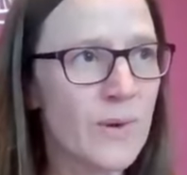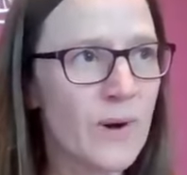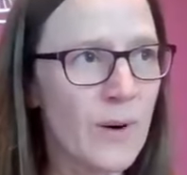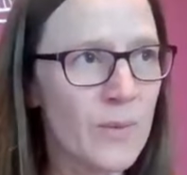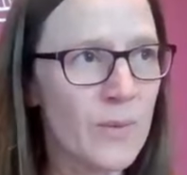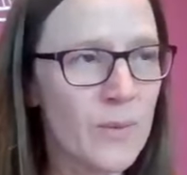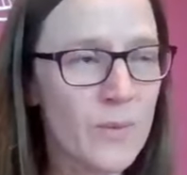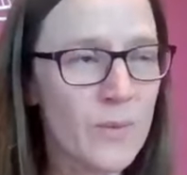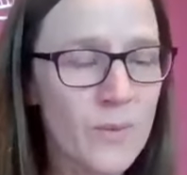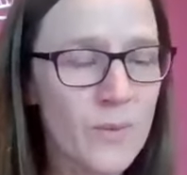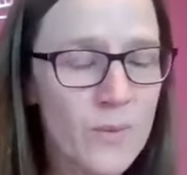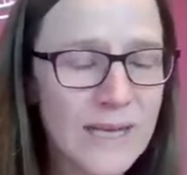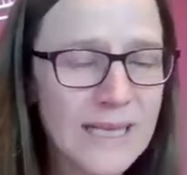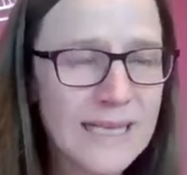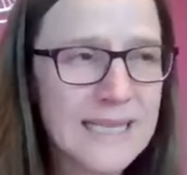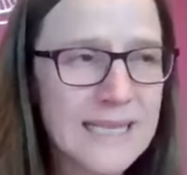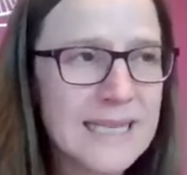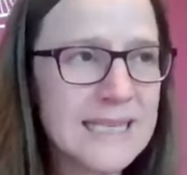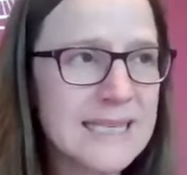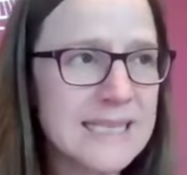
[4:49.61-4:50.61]
a
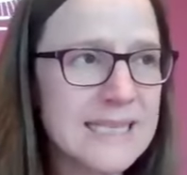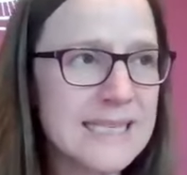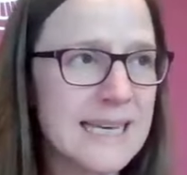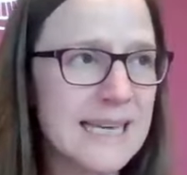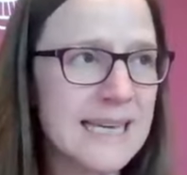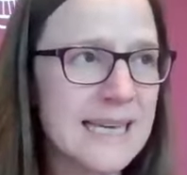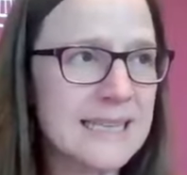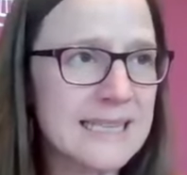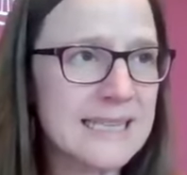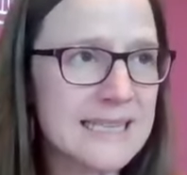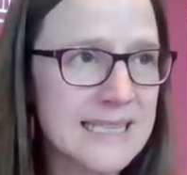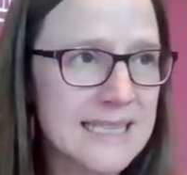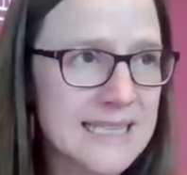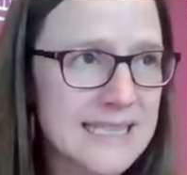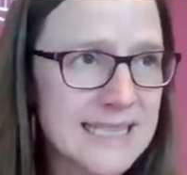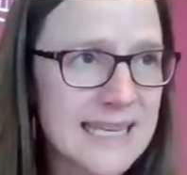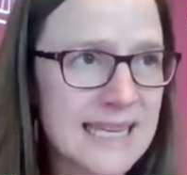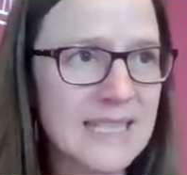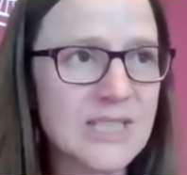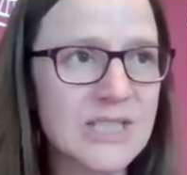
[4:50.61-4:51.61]
witnessing the
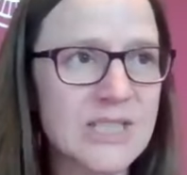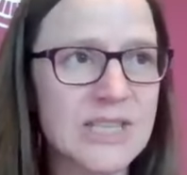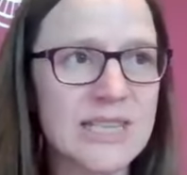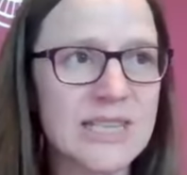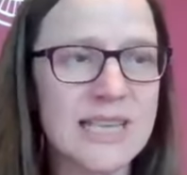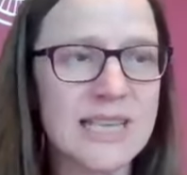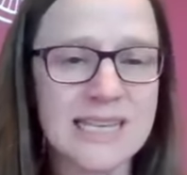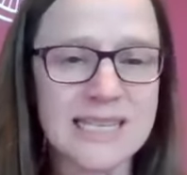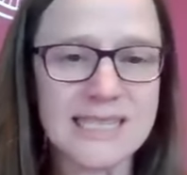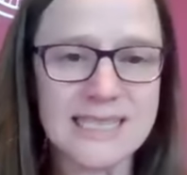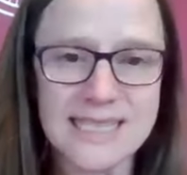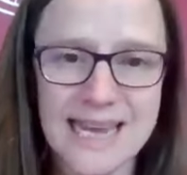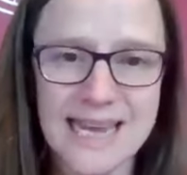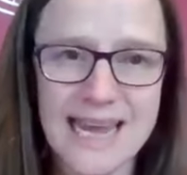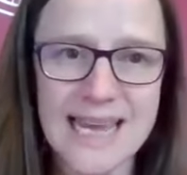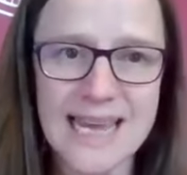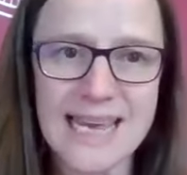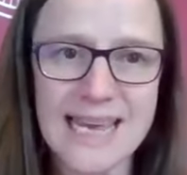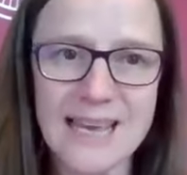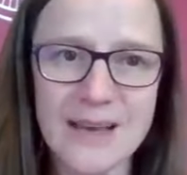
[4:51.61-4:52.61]
session that is
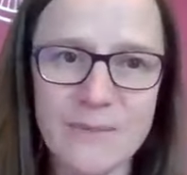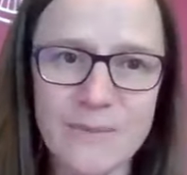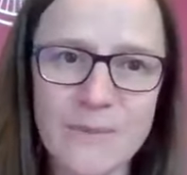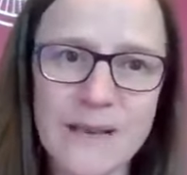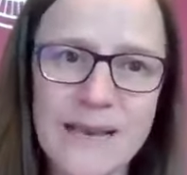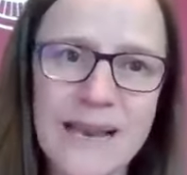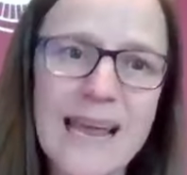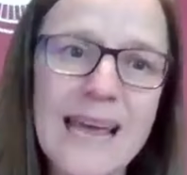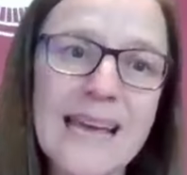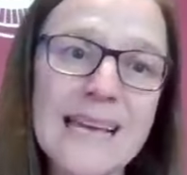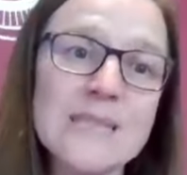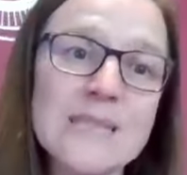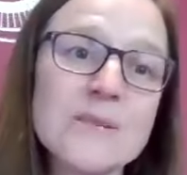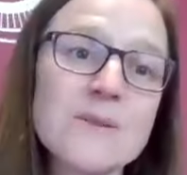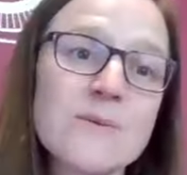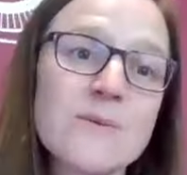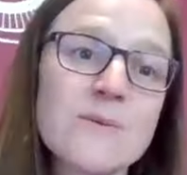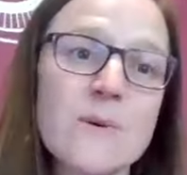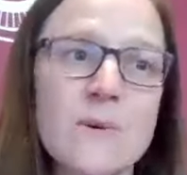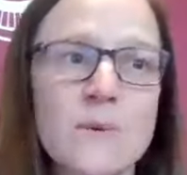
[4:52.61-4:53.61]
taking
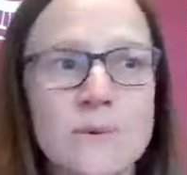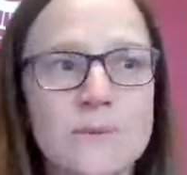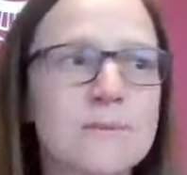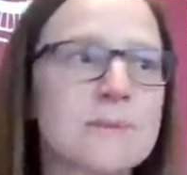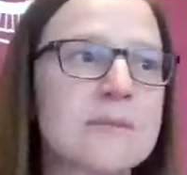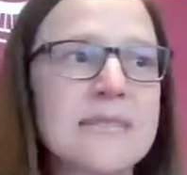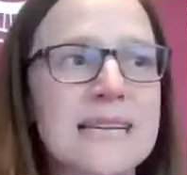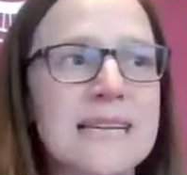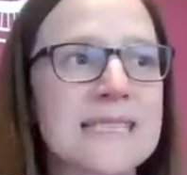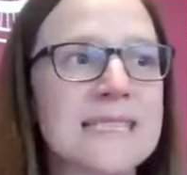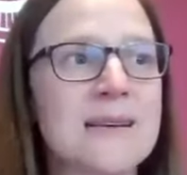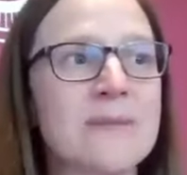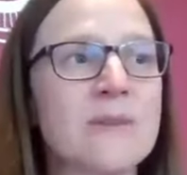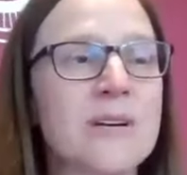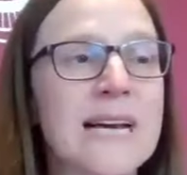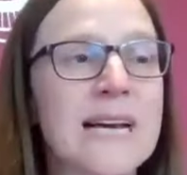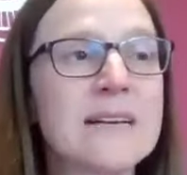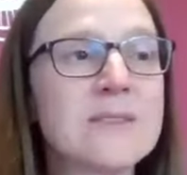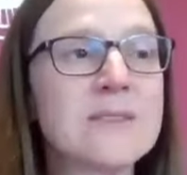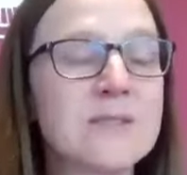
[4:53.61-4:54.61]
place for, say,
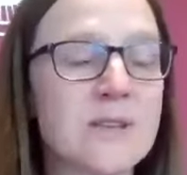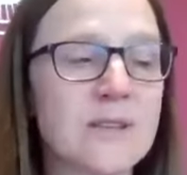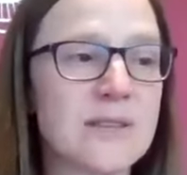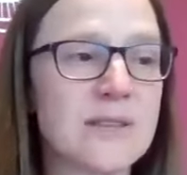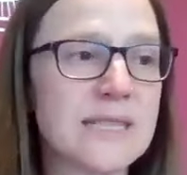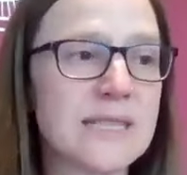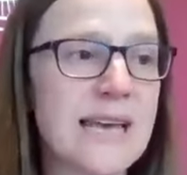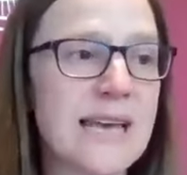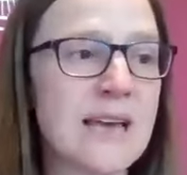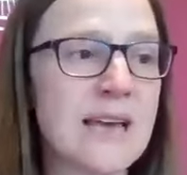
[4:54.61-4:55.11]
someone else on the